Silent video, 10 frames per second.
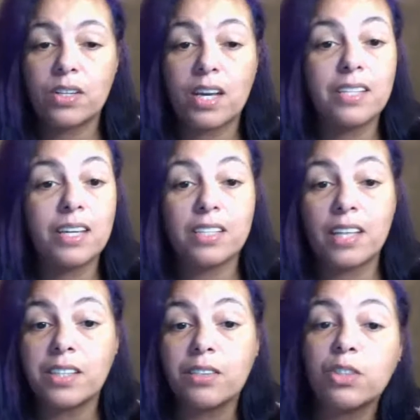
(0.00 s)
and
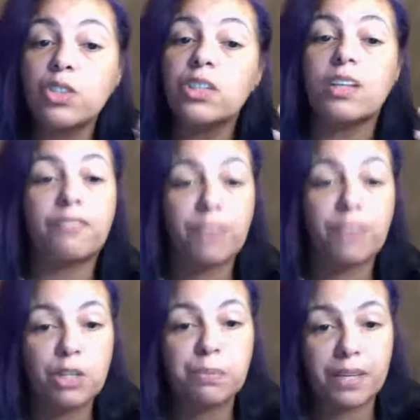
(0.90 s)
that's usually the
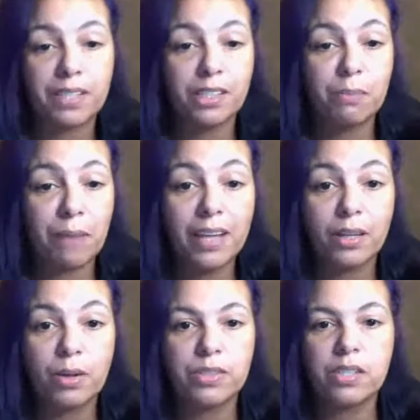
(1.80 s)
first place that your mind
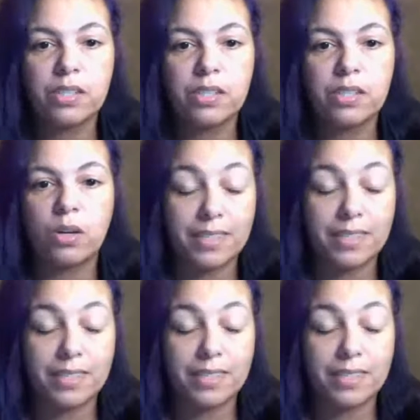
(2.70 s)
goes is, oh my God,
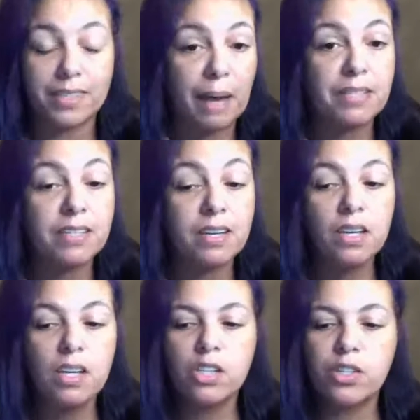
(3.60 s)
something happened.